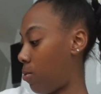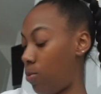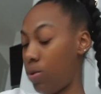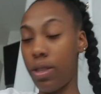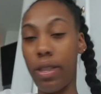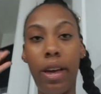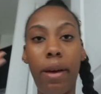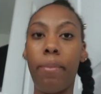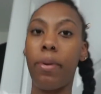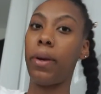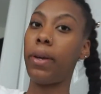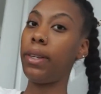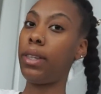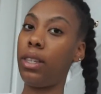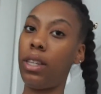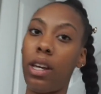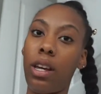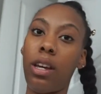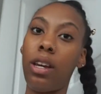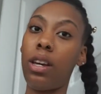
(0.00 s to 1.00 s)
with that being
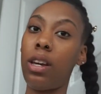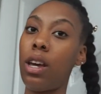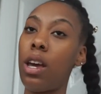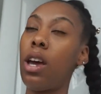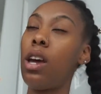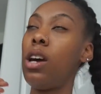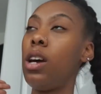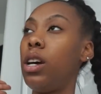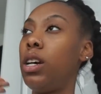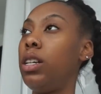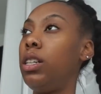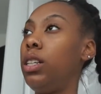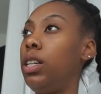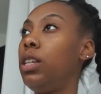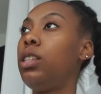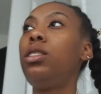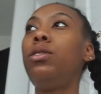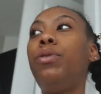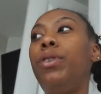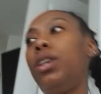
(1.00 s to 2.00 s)
said,
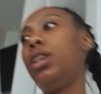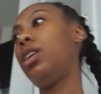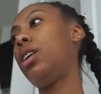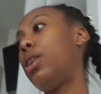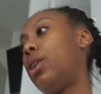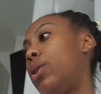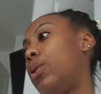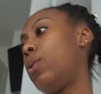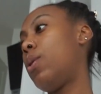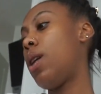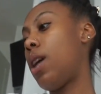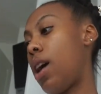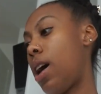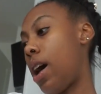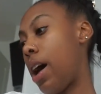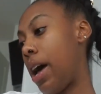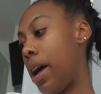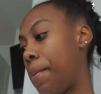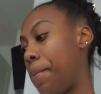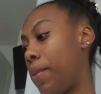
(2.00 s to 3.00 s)
this video,
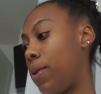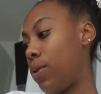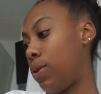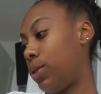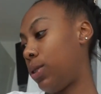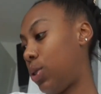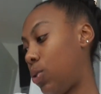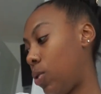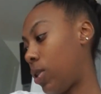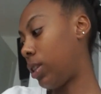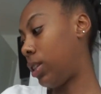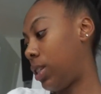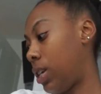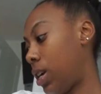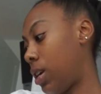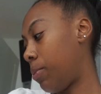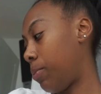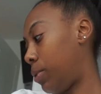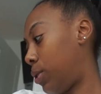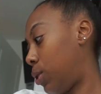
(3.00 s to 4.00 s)
I'm going to
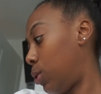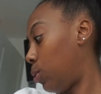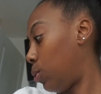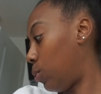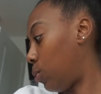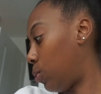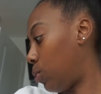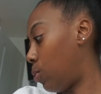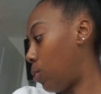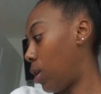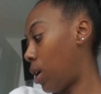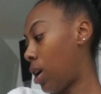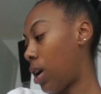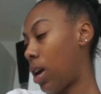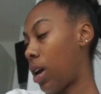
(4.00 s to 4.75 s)
attempt to